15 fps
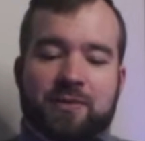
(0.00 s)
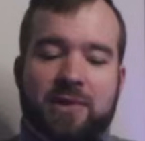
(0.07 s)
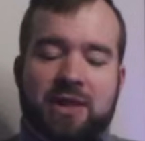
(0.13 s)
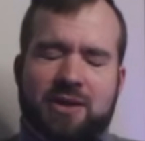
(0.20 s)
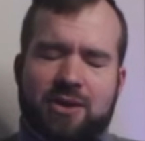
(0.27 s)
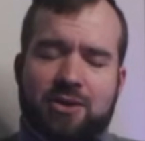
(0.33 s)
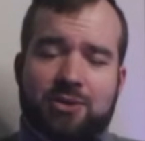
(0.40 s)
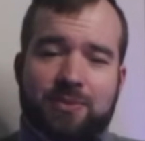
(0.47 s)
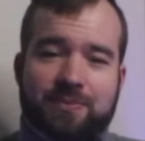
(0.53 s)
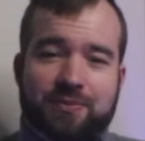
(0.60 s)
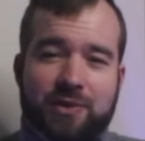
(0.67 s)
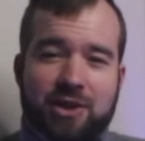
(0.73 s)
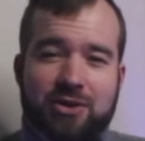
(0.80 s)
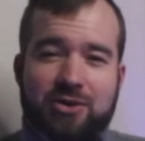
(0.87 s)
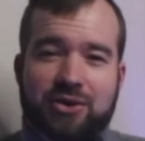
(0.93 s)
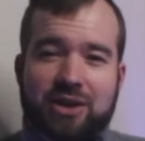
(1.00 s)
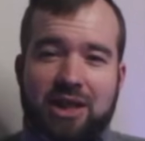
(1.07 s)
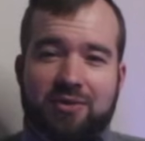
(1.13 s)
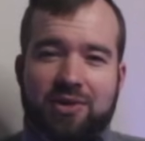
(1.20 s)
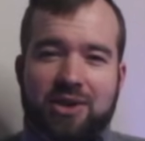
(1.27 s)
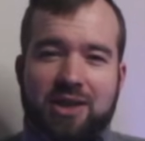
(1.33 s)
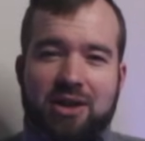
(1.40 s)
So, just
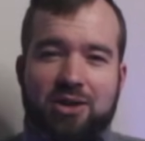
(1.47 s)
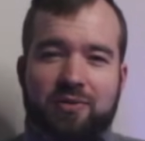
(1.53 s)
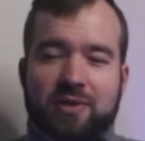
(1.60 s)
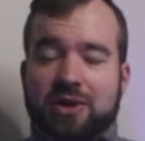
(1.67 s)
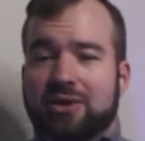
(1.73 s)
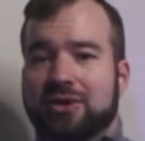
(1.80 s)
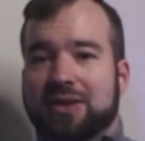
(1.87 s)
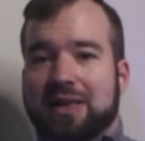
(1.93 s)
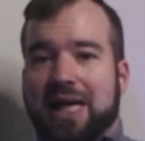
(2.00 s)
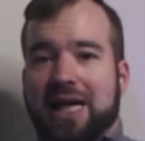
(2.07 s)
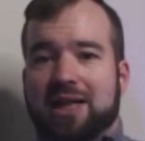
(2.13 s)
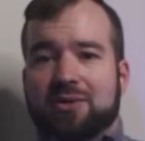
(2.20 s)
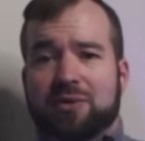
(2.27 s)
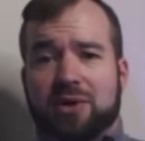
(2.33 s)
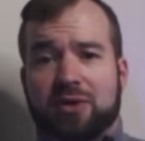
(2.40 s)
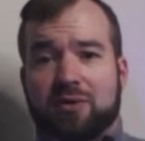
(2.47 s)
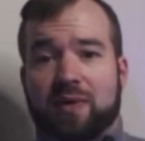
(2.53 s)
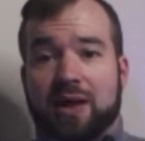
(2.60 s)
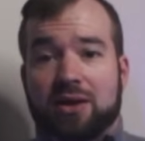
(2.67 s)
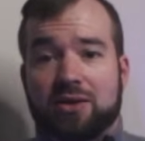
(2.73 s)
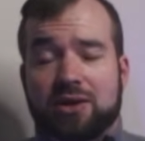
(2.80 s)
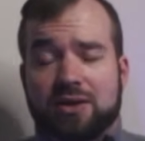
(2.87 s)
give yourself a little slack for your
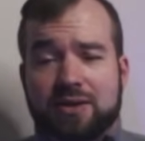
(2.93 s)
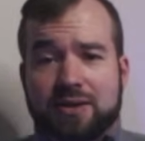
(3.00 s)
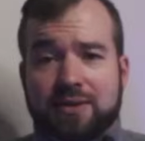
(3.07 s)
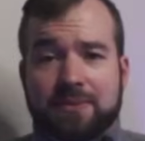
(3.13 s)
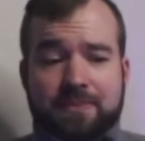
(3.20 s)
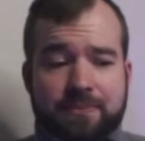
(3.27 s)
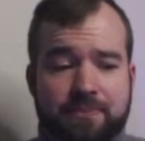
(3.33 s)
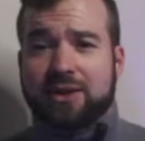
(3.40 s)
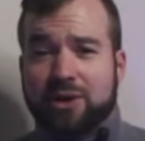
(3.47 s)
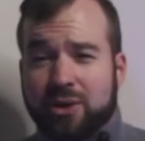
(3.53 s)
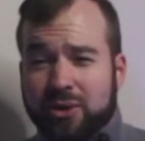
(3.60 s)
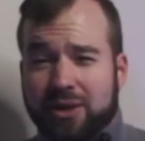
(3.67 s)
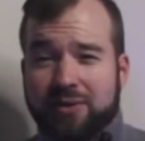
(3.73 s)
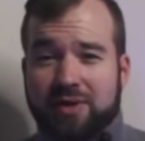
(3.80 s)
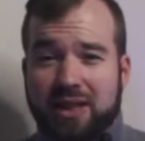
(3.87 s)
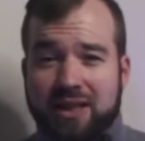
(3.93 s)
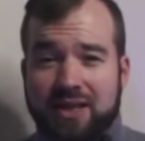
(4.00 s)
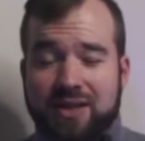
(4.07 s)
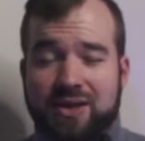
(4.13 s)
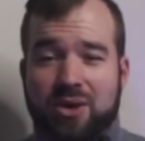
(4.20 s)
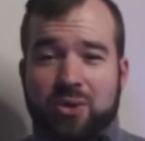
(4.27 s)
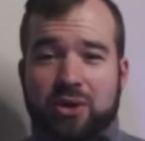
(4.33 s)
failures. So if this
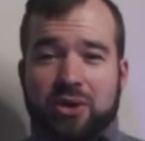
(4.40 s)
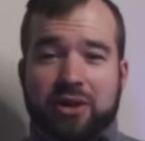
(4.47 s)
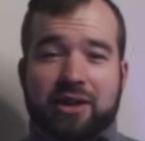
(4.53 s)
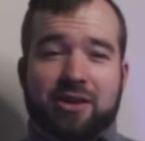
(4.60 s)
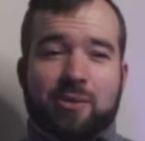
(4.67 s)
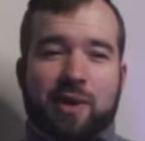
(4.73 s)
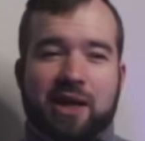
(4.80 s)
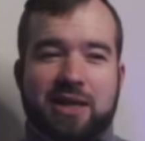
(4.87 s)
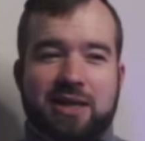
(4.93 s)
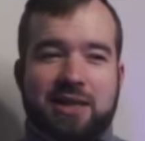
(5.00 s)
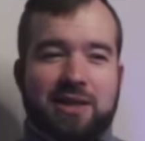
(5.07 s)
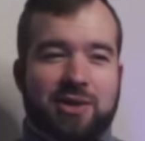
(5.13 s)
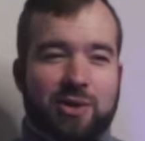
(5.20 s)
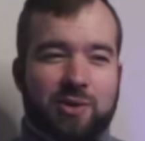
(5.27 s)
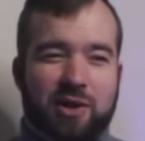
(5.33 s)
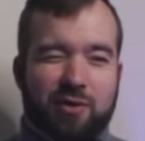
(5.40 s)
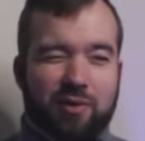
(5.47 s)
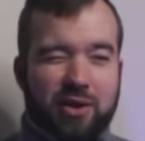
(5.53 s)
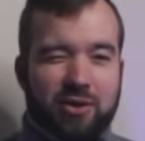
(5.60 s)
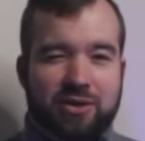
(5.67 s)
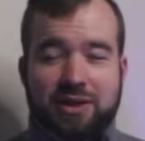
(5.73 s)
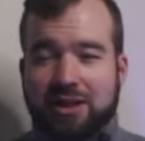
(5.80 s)
is so clear, why is it so
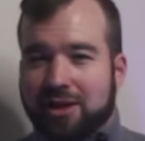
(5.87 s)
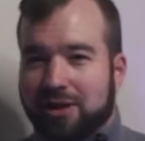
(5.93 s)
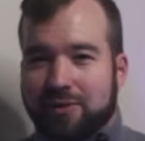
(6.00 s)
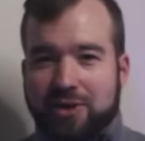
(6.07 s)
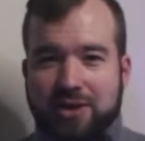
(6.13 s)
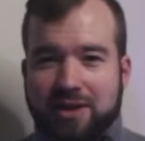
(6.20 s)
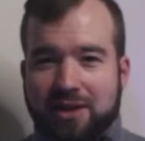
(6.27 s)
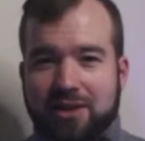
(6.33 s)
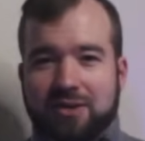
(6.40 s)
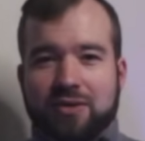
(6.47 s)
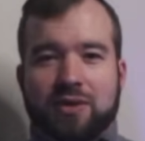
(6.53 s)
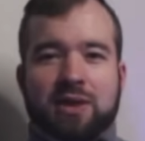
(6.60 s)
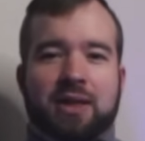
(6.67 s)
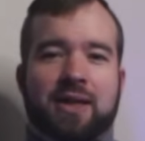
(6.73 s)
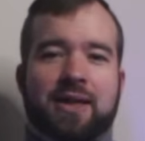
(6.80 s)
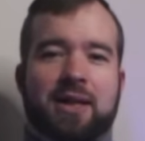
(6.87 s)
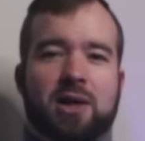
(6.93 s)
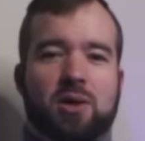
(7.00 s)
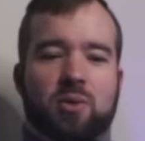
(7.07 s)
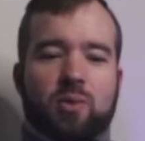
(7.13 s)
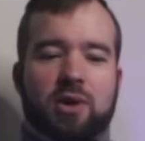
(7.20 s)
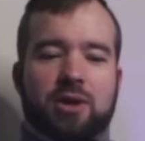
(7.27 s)
difficult to love ourselves?
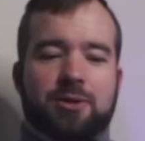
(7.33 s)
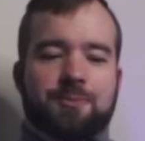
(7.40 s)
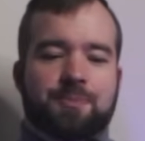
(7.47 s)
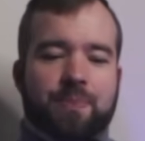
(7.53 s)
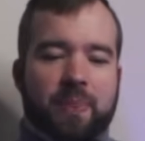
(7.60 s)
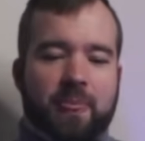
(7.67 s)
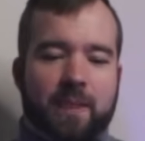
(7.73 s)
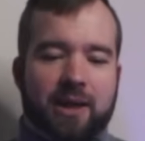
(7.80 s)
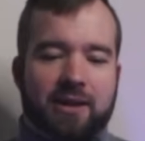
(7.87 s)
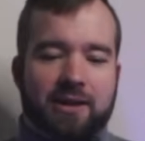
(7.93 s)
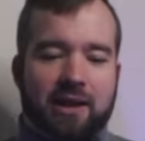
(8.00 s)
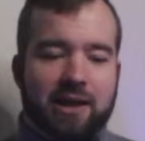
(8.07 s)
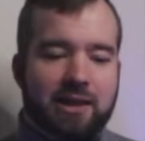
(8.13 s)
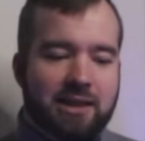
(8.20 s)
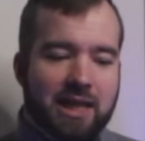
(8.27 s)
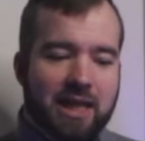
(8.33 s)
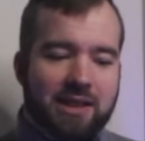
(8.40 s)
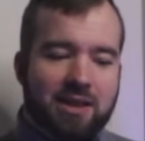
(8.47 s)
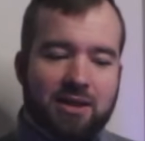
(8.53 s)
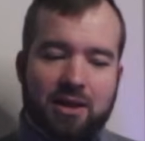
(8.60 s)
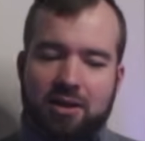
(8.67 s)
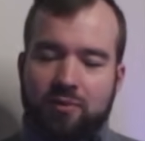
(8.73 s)
Well, it
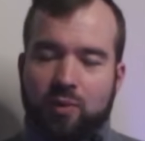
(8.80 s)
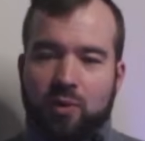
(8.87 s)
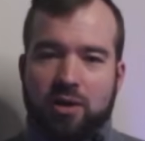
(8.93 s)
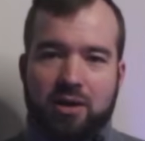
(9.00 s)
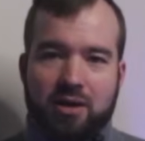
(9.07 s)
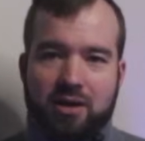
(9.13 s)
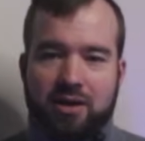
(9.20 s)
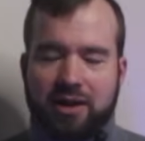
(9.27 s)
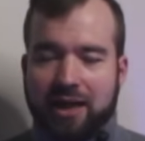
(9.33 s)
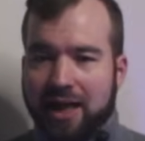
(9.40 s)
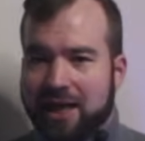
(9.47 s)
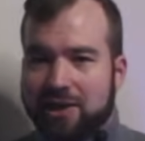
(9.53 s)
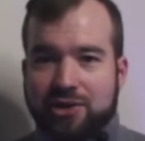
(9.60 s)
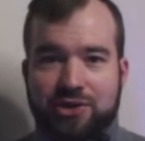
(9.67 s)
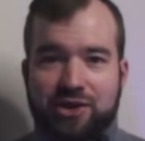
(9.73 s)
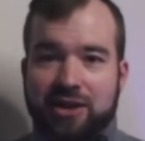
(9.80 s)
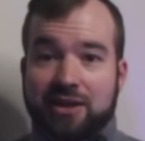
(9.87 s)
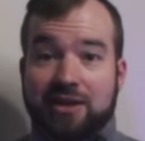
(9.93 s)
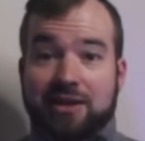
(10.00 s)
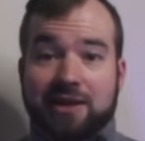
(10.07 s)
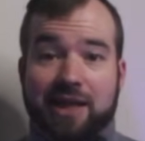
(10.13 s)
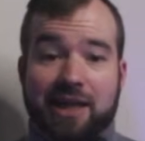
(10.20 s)
takes a lot of work,
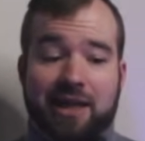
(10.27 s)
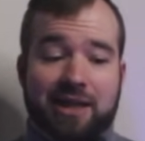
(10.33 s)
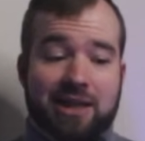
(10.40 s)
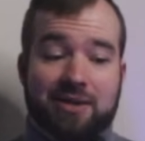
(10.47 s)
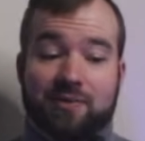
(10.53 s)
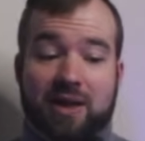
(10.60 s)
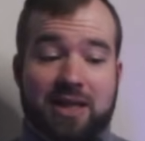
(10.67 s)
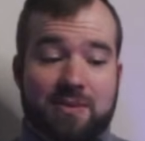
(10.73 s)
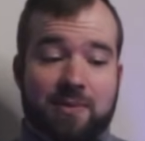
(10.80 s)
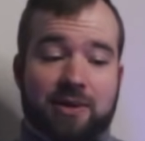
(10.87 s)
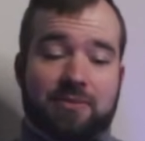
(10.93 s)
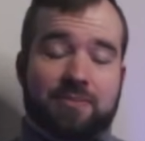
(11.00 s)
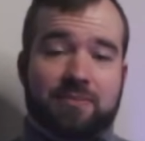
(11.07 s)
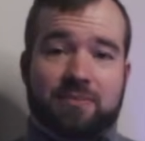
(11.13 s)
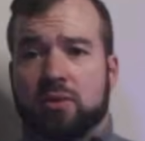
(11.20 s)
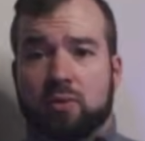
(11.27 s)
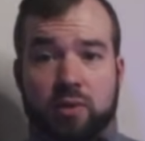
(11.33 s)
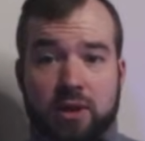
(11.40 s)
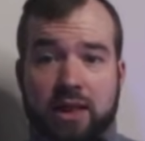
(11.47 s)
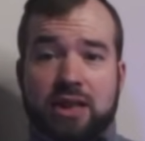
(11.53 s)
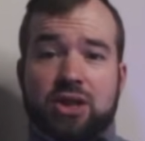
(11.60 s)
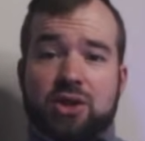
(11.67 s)
energy, and investment.
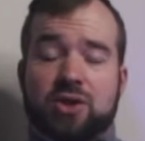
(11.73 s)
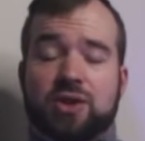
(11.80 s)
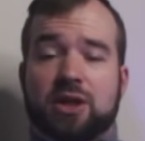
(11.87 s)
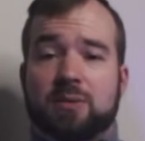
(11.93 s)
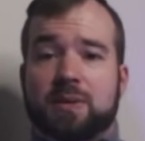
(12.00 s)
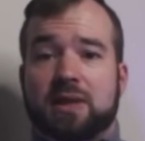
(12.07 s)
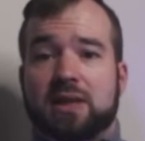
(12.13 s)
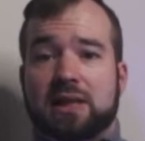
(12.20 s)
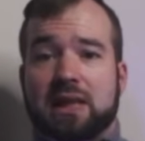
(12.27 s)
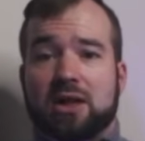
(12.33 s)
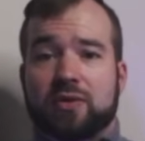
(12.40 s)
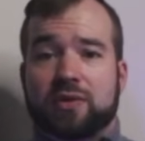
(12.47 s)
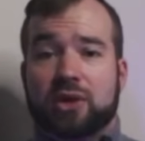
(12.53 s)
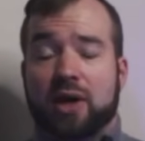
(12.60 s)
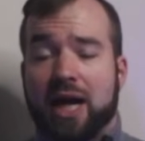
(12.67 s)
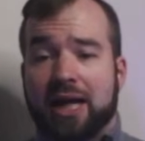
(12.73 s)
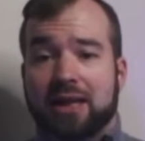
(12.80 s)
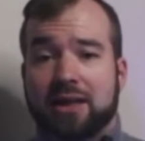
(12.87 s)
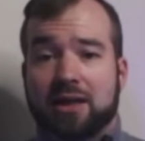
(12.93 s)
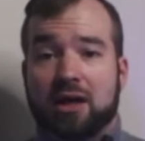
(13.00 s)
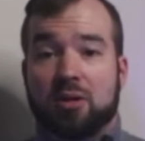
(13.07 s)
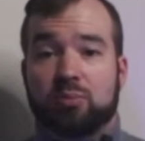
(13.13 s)
Relationships themselves are
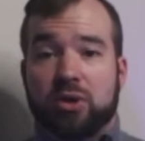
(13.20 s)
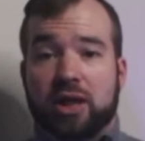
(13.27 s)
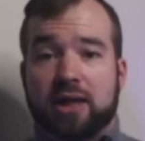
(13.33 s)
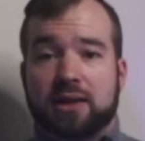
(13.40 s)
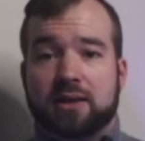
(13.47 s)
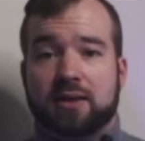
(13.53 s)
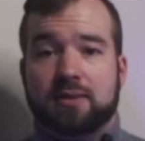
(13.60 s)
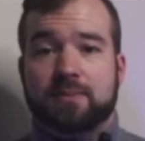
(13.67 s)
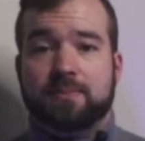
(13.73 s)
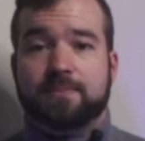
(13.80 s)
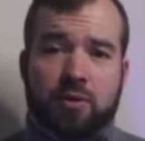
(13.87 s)
highly complex.